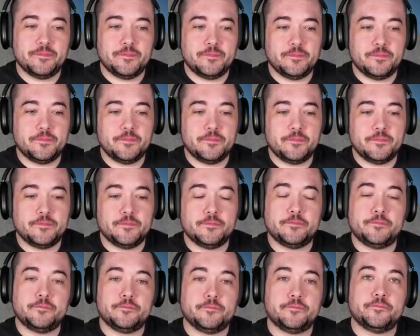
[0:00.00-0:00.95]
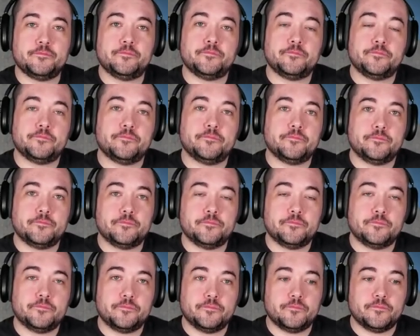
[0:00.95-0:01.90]

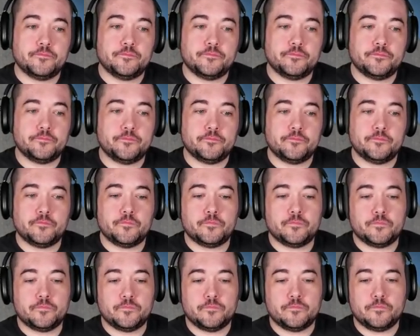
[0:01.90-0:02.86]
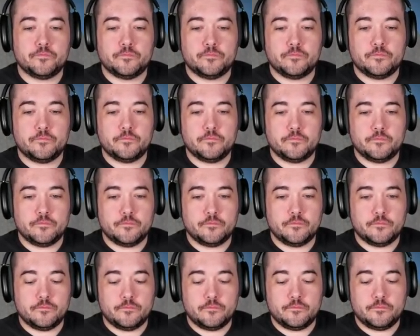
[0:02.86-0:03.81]

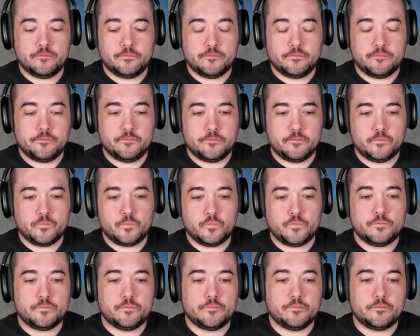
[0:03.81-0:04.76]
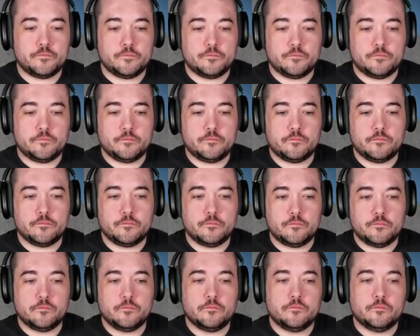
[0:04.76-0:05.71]

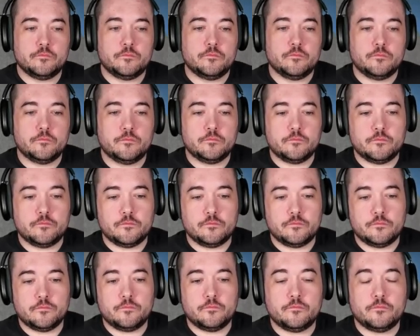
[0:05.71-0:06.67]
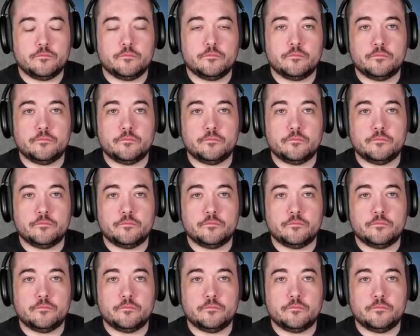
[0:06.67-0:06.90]
This person isn't speaking.